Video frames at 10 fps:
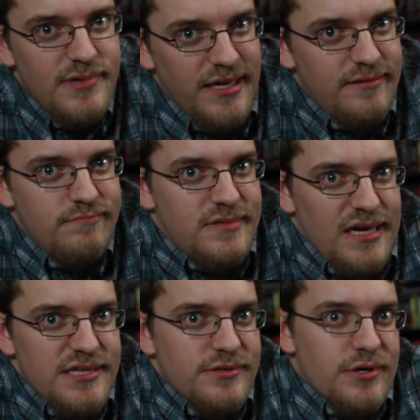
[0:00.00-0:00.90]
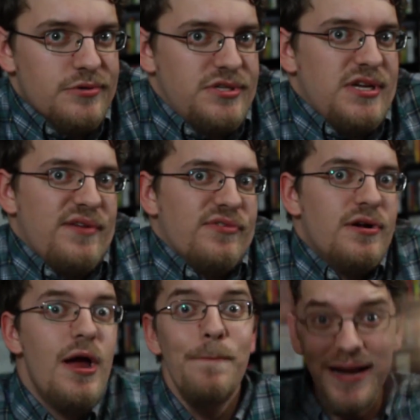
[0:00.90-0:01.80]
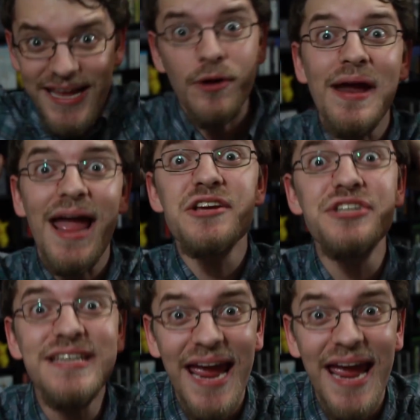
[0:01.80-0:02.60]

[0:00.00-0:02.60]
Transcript: I guess I'll go save her. But here I actually